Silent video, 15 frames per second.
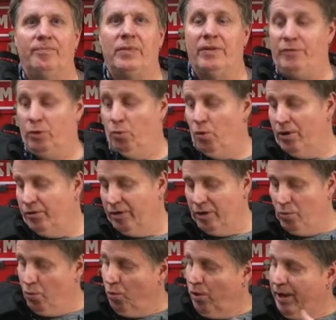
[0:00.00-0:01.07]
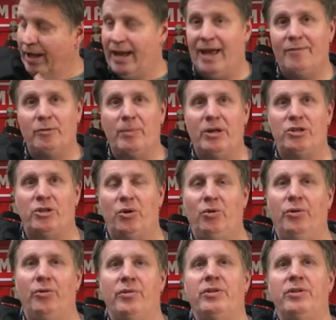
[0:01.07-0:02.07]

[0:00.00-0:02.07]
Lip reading: If you're wondering what I have on my shoulder,